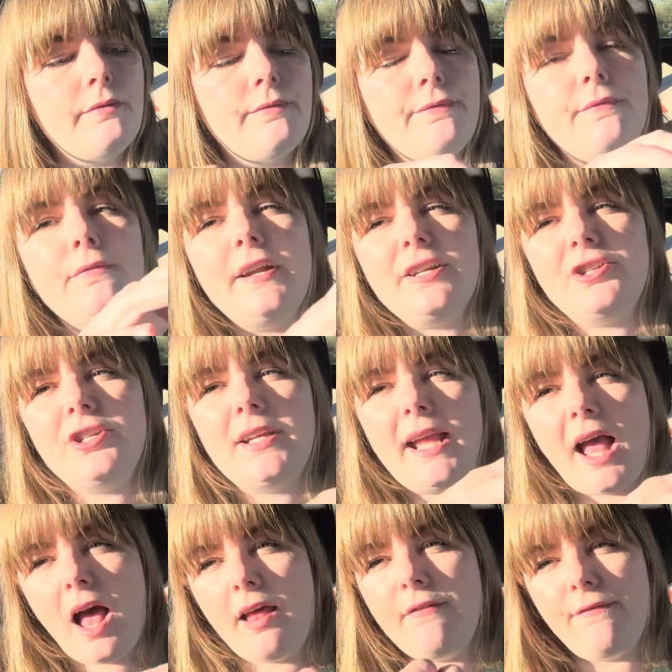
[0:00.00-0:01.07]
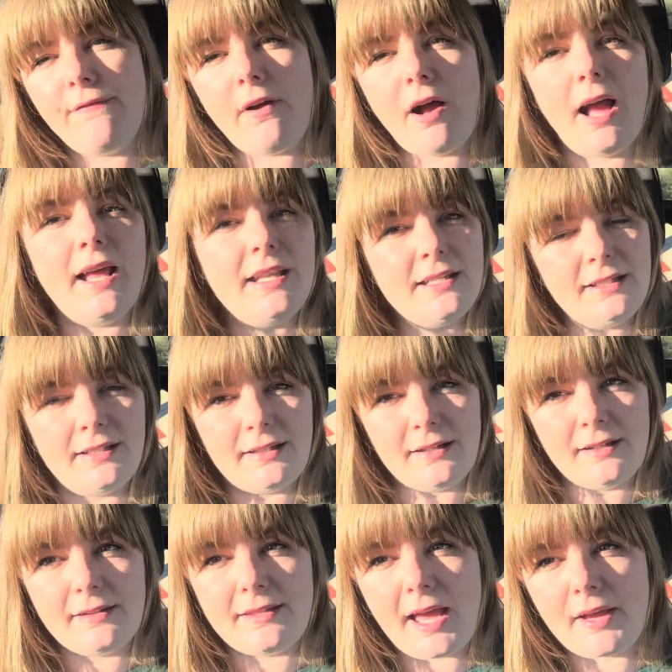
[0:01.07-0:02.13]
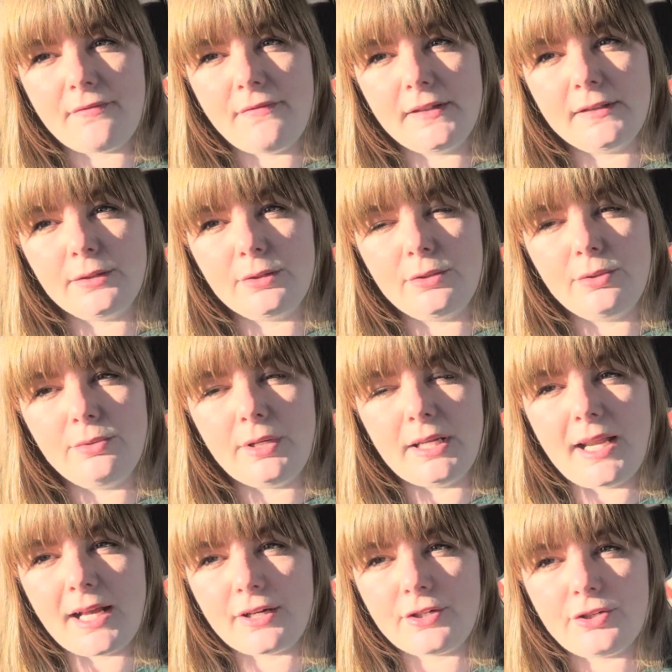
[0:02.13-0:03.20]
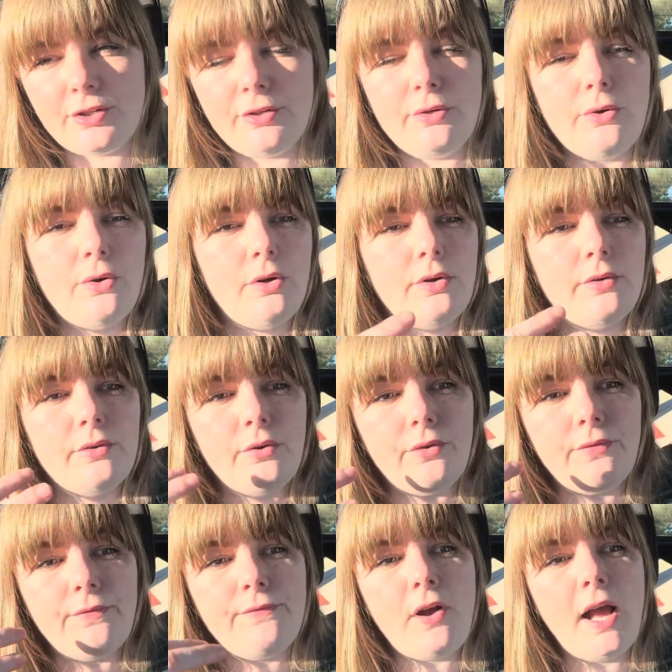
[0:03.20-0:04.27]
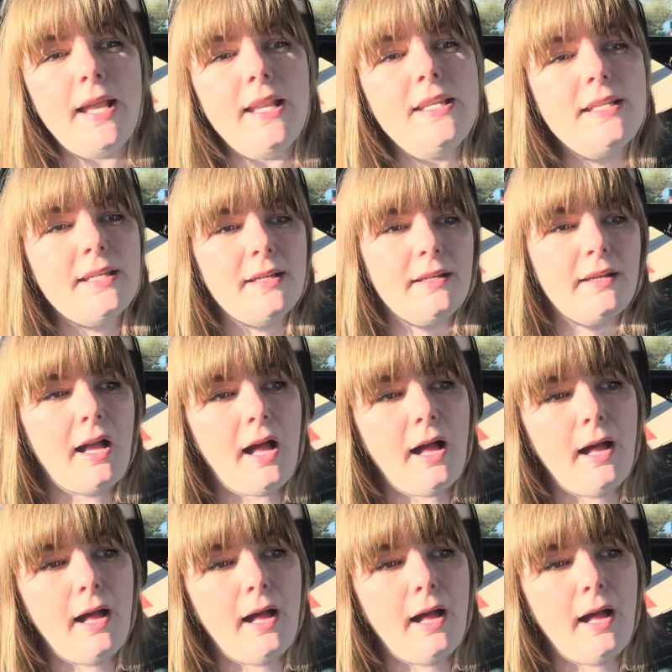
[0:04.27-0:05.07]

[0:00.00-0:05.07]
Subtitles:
reaching out and finding that physical connection, or finding